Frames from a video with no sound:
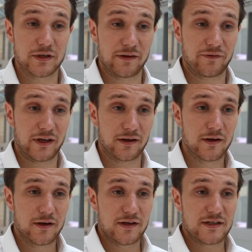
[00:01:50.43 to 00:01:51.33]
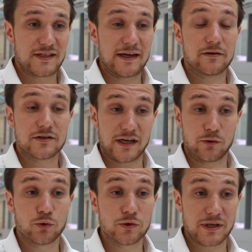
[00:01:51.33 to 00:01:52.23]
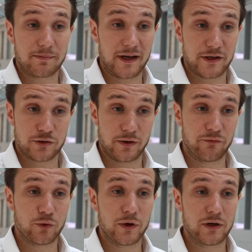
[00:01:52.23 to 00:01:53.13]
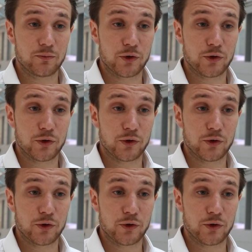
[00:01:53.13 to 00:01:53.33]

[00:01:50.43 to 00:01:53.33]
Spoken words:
And I think standards and rules apply to everyone,